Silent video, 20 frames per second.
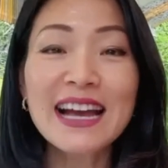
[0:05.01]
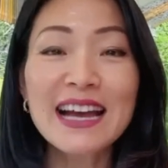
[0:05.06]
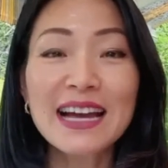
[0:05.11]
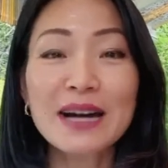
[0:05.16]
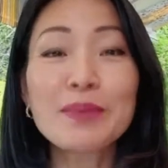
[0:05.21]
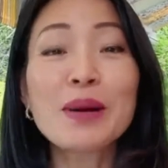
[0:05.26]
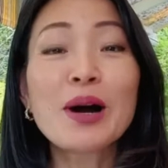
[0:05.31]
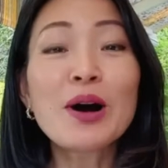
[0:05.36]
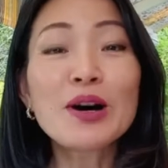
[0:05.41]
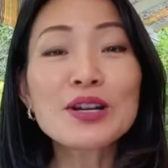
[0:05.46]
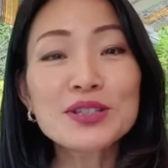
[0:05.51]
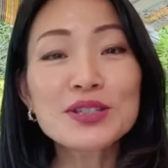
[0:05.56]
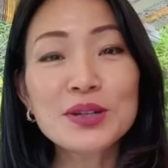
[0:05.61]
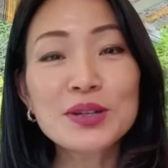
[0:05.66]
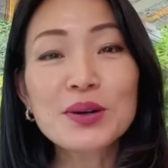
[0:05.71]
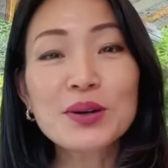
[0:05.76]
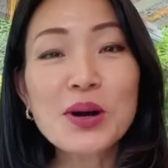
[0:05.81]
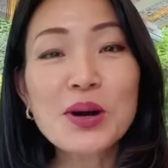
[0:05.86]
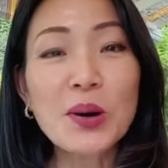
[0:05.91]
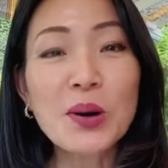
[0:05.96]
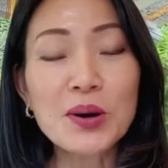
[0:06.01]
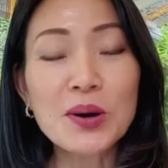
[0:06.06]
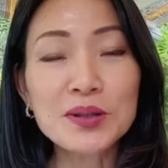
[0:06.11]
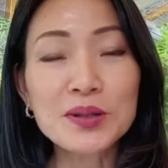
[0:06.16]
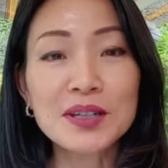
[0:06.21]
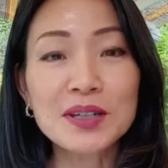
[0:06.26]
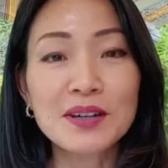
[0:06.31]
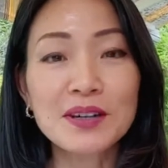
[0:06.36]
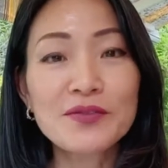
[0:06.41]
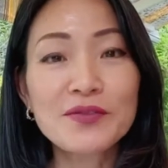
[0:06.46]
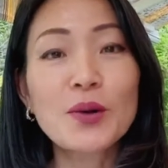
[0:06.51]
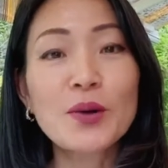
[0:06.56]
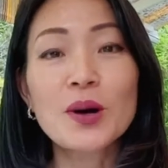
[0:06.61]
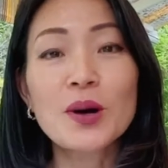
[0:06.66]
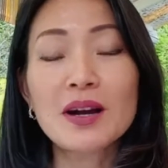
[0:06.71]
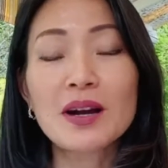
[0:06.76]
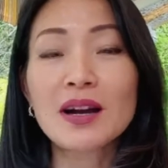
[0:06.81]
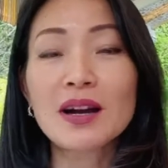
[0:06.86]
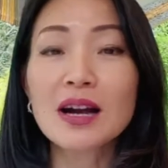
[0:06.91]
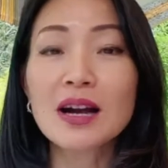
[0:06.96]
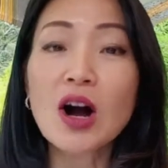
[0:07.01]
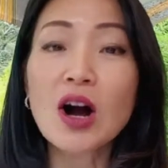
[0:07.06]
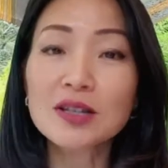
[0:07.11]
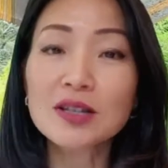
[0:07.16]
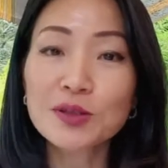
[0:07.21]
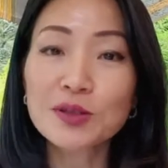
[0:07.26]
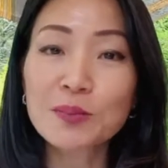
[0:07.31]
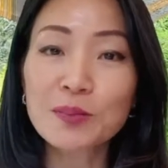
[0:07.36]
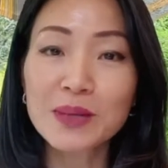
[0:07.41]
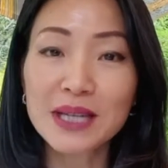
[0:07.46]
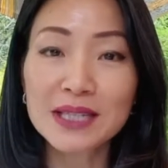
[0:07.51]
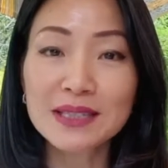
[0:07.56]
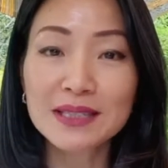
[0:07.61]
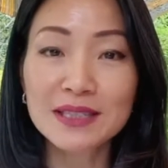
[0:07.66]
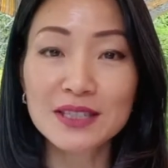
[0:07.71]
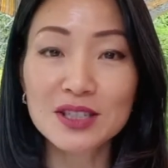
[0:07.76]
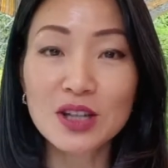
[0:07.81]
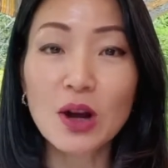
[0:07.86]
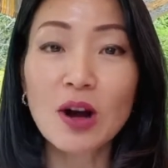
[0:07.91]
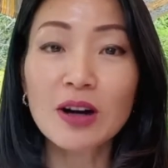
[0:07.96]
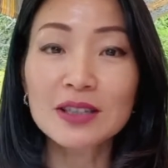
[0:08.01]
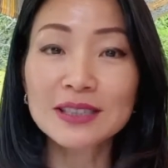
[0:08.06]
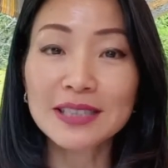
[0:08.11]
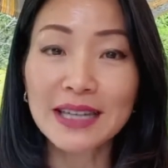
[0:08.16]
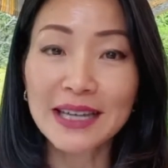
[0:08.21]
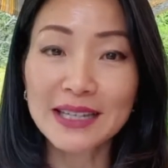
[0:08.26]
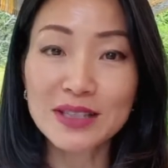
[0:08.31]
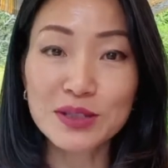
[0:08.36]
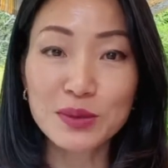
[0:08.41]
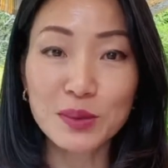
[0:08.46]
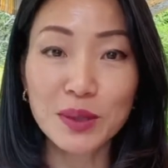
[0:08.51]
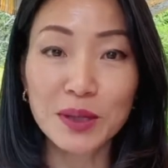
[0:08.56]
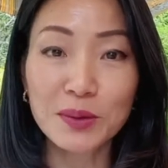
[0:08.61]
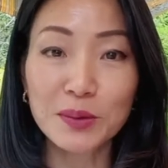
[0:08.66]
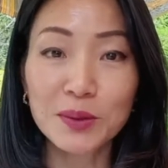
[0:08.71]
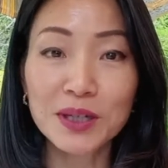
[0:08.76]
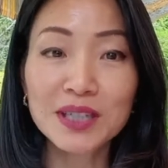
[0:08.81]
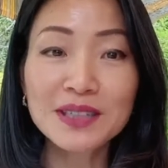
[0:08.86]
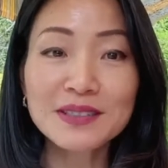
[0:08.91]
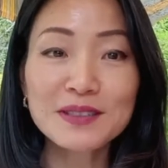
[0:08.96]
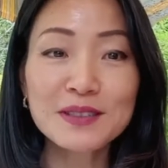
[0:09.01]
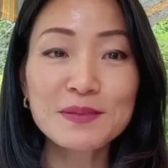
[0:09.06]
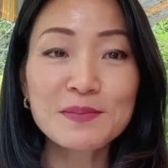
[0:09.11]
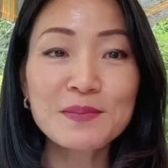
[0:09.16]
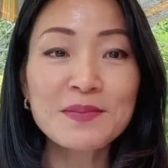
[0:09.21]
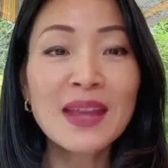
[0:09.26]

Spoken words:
I'm also a co-owner for a costume business called Dancewear Works.